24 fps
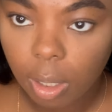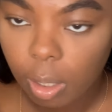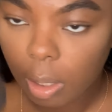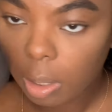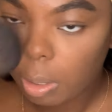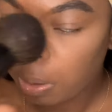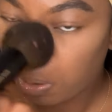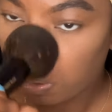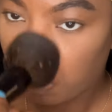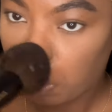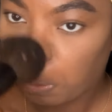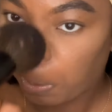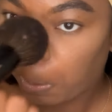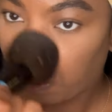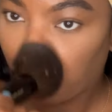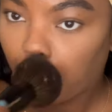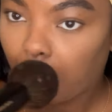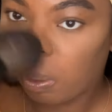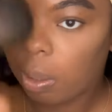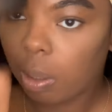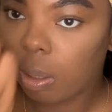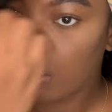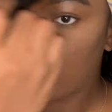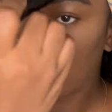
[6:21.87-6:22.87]

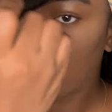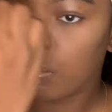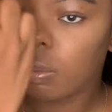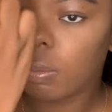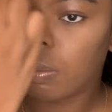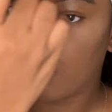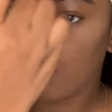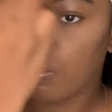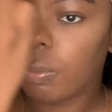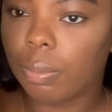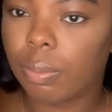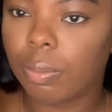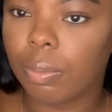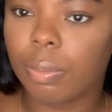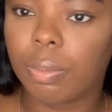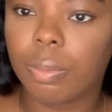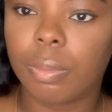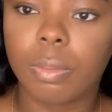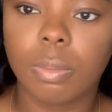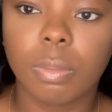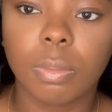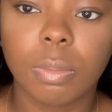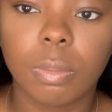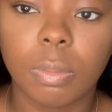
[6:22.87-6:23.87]

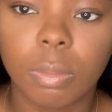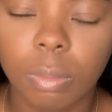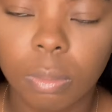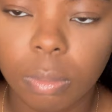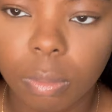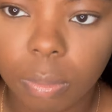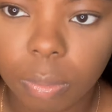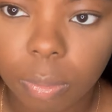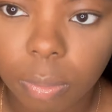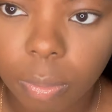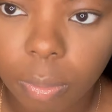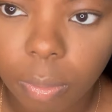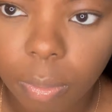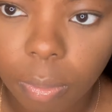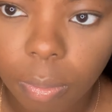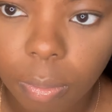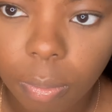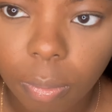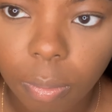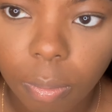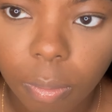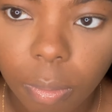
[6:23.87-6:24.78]
Nobody speaks.